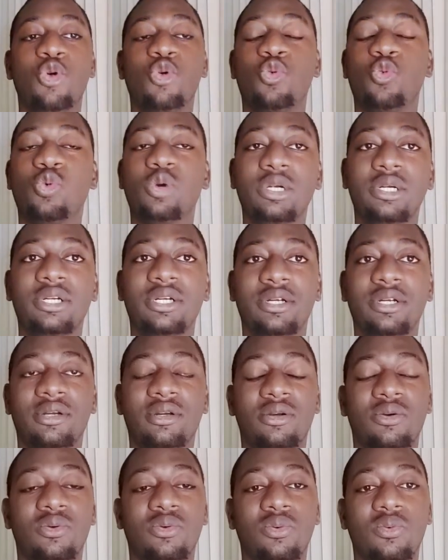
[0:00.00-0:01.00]

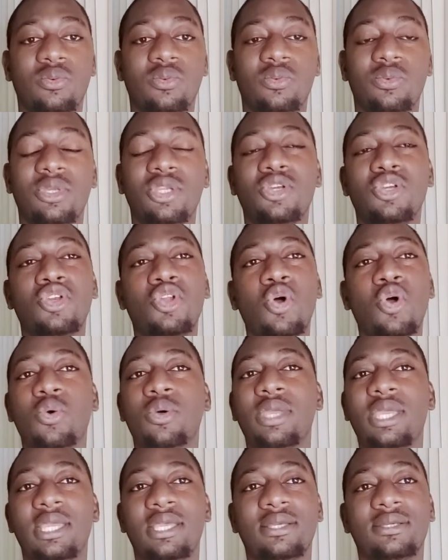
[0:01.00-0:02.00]
Werner, we
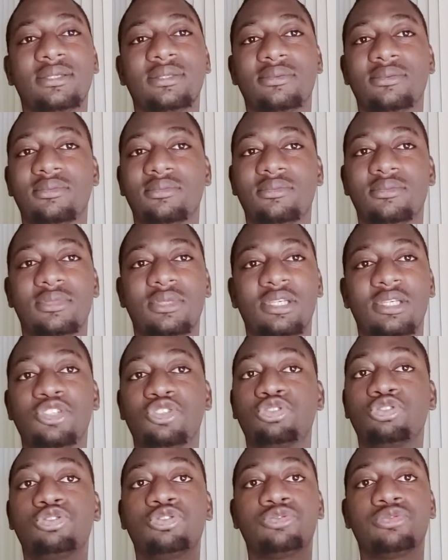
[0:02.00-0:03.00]
know he's
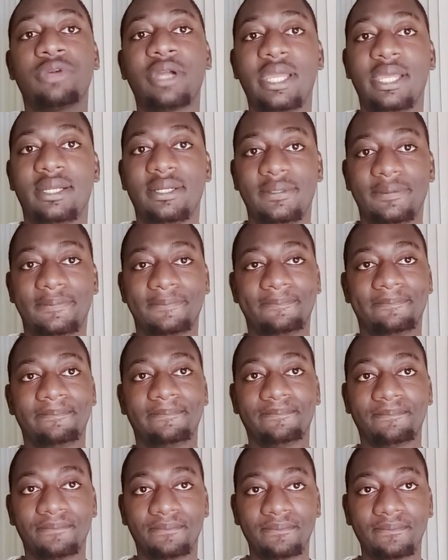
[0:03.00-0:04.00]
great.
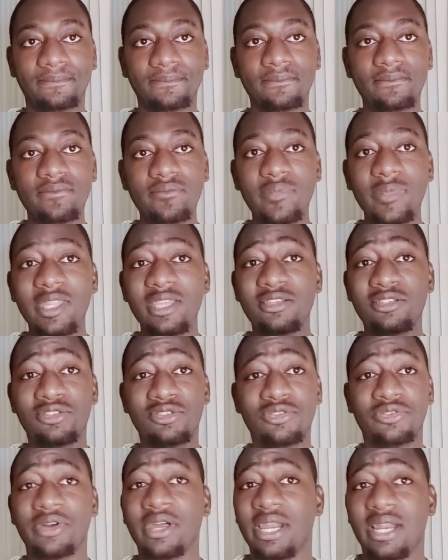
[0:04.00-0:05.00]

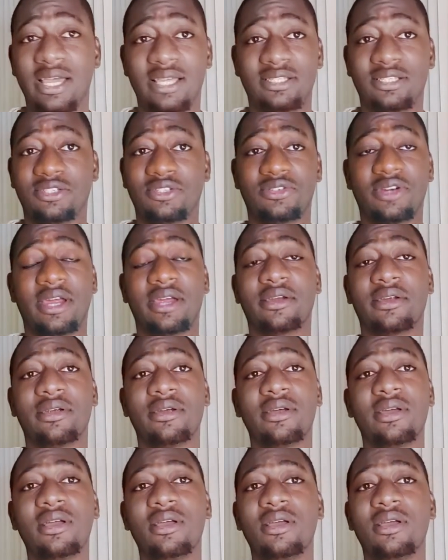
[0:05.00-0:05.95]
He's great as a striker,